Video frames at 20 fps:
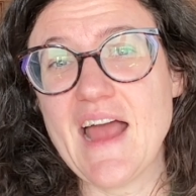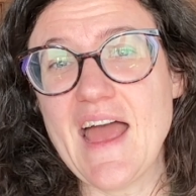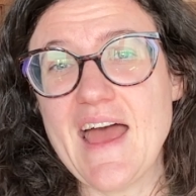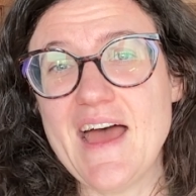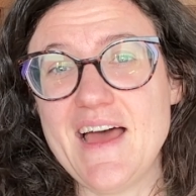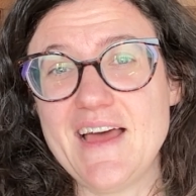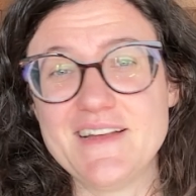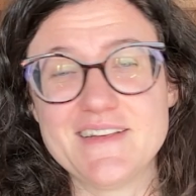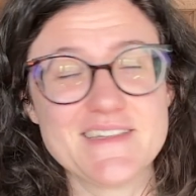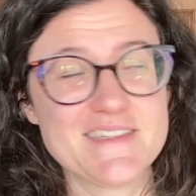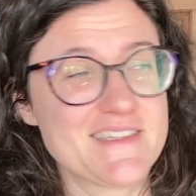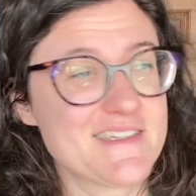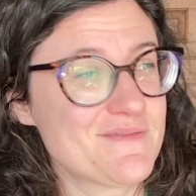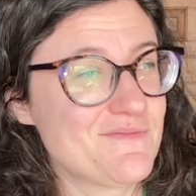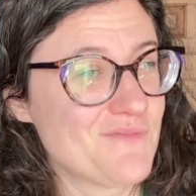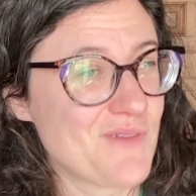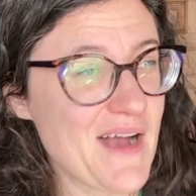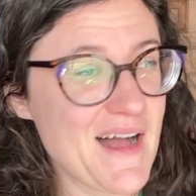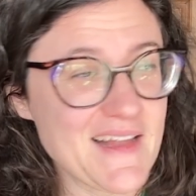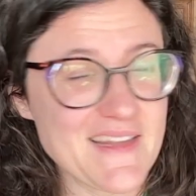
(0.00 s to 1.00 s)
and
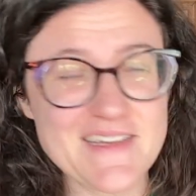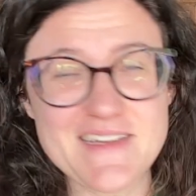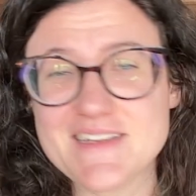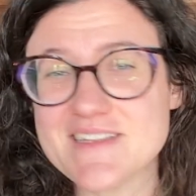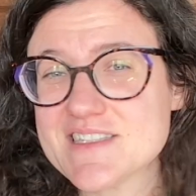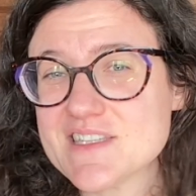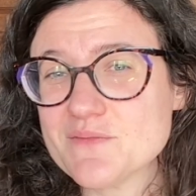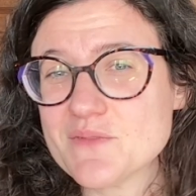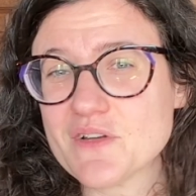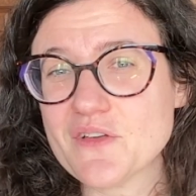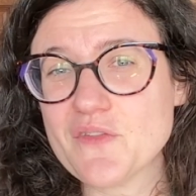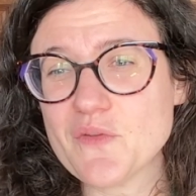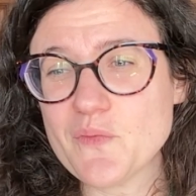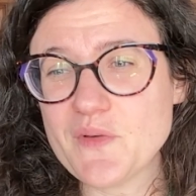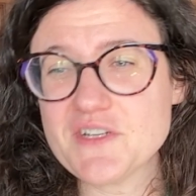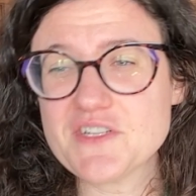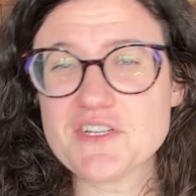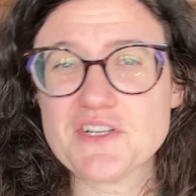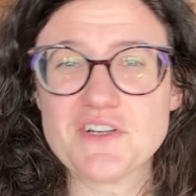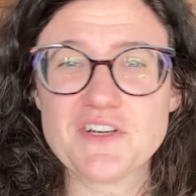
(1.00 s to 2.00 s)
rallies in the middle of the
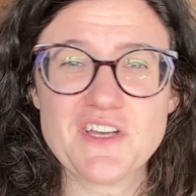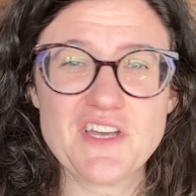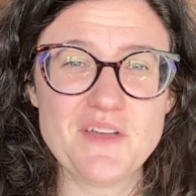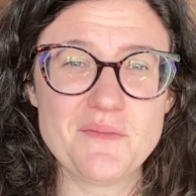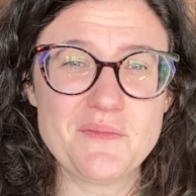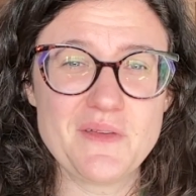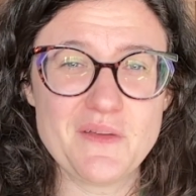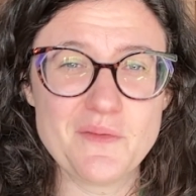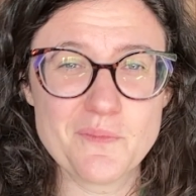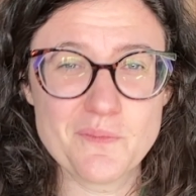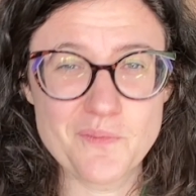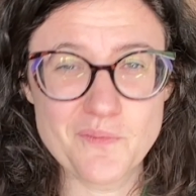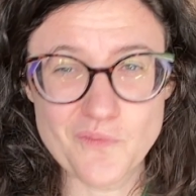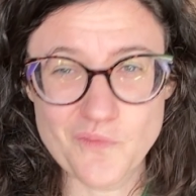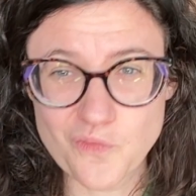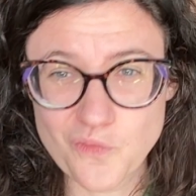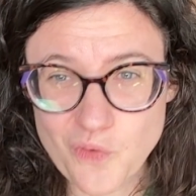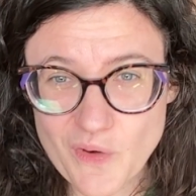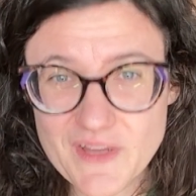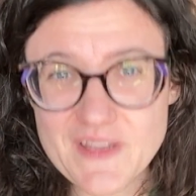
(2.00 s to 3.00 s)
winter can be
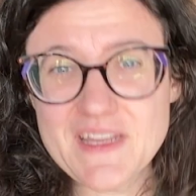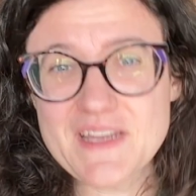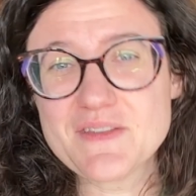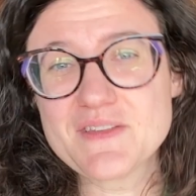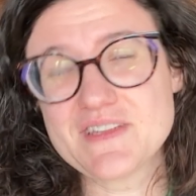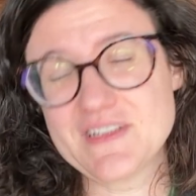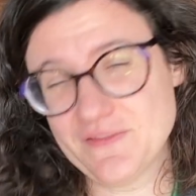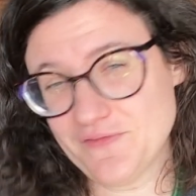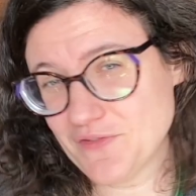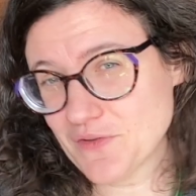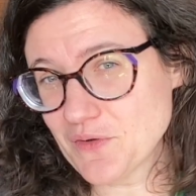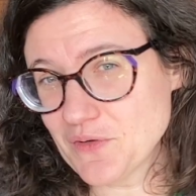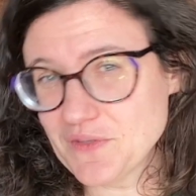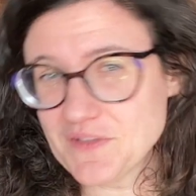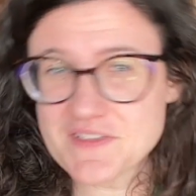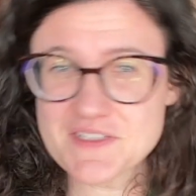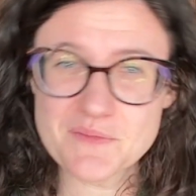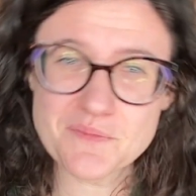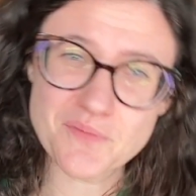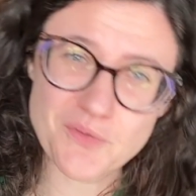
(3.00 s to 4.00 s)
really
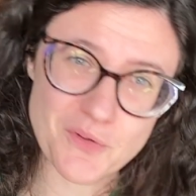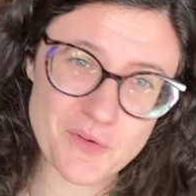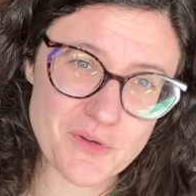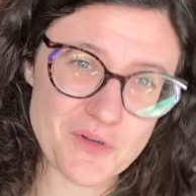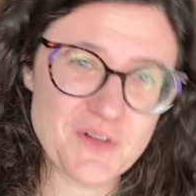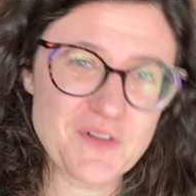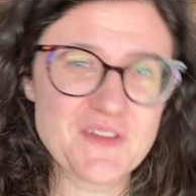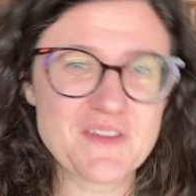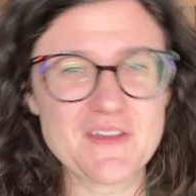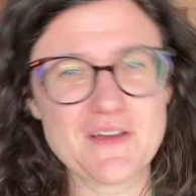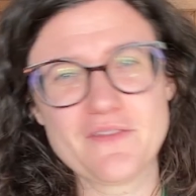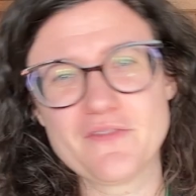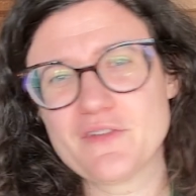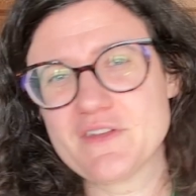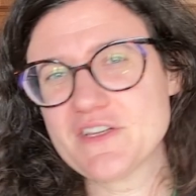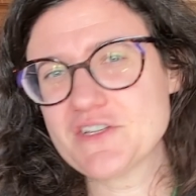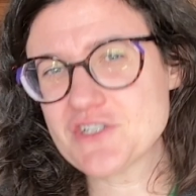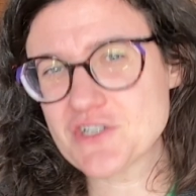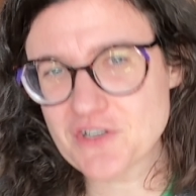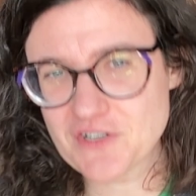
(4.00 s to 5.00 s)
difficult and brutal, and therefore
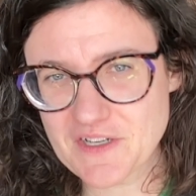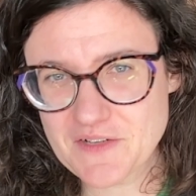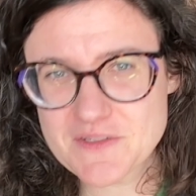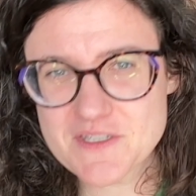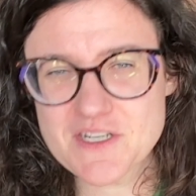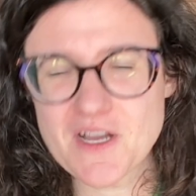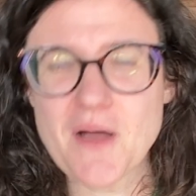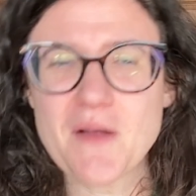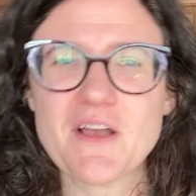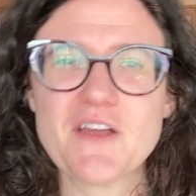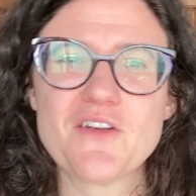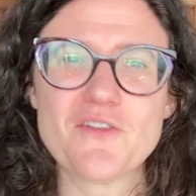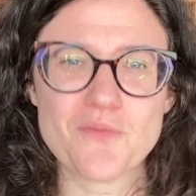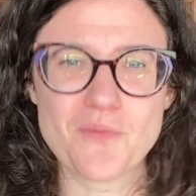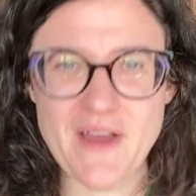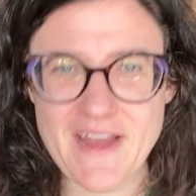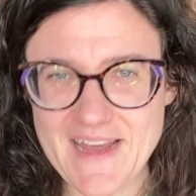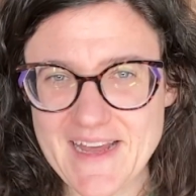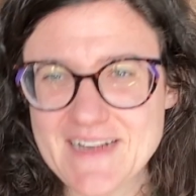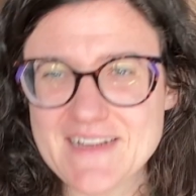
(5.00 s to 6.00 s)
the turnout's not
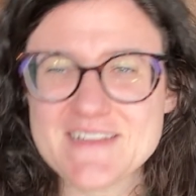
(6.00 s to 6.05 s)
great.